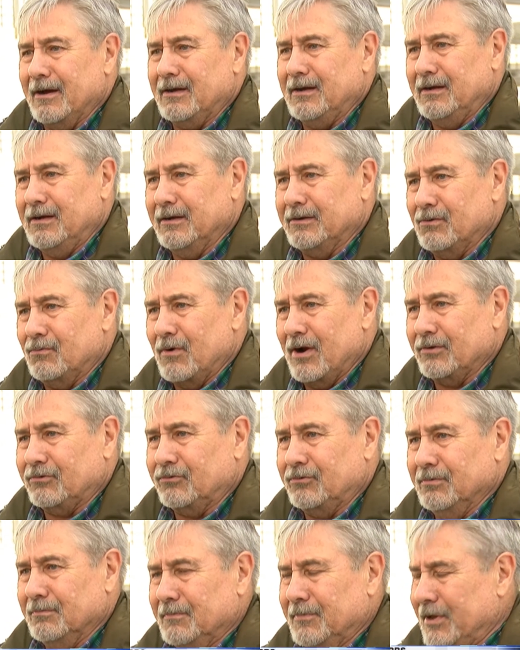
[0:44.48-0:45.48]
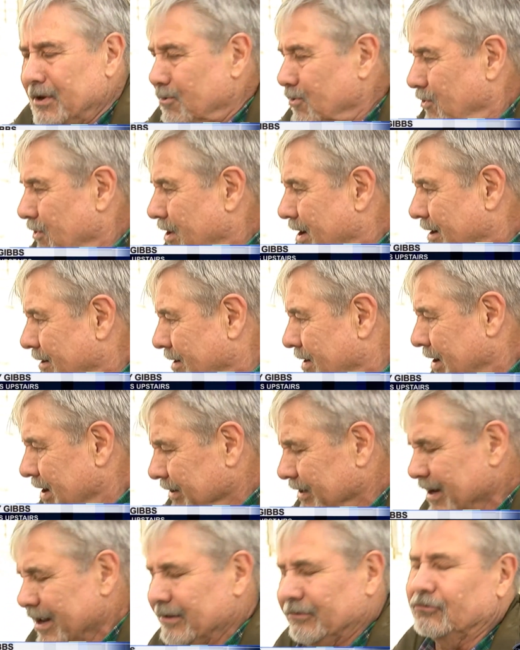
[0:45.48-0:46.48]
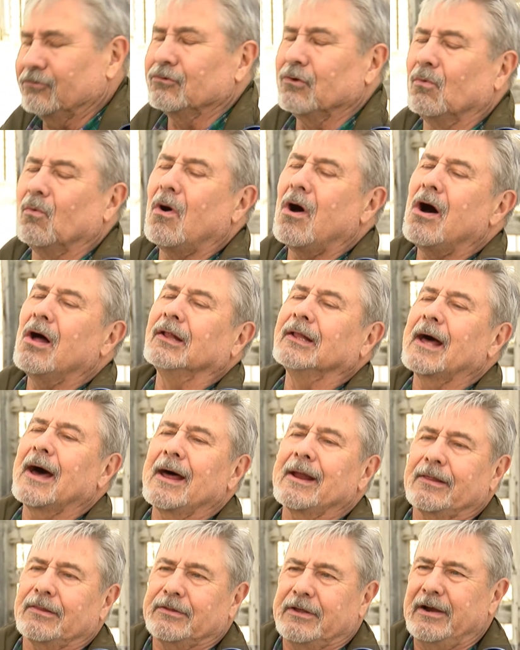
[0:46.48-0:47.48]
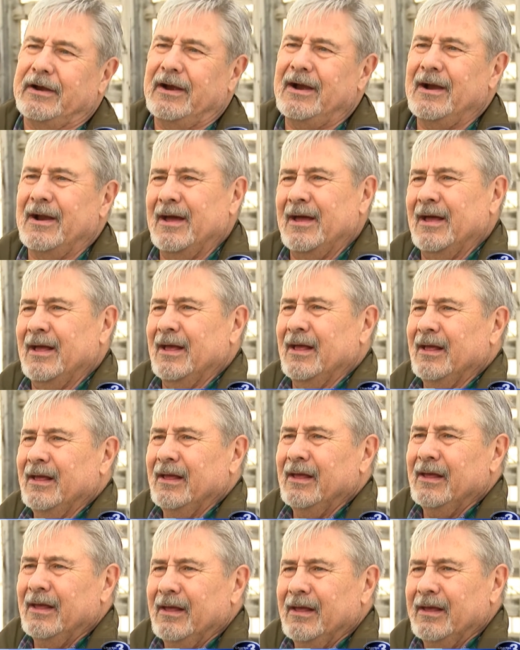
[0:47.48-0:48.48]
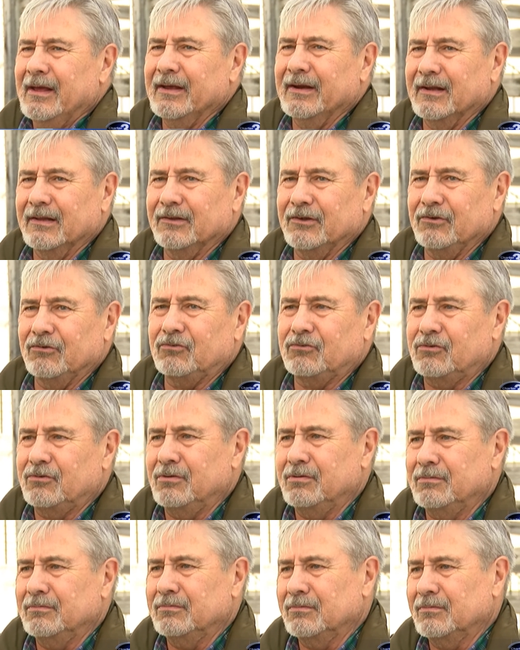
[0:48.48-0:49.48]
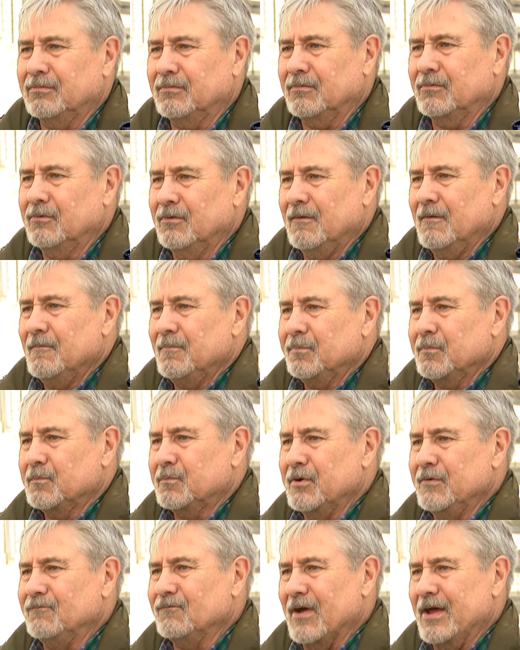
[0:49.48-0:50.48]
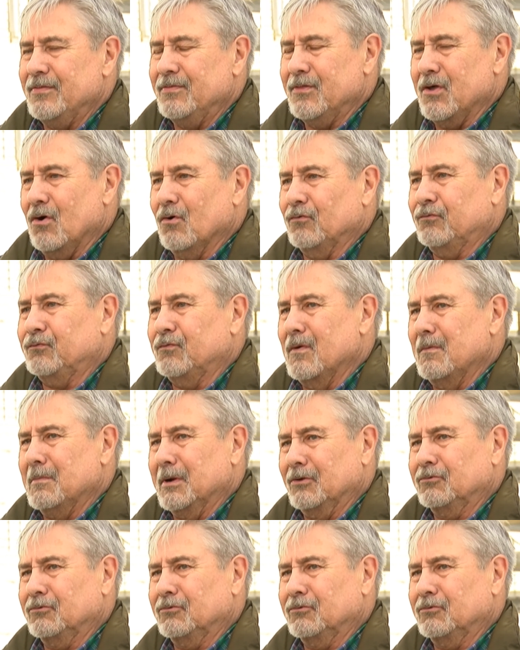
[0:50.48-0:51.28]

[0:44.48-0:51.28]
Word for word: I could get the rest of them that were against the wall out of there and at least prevent those from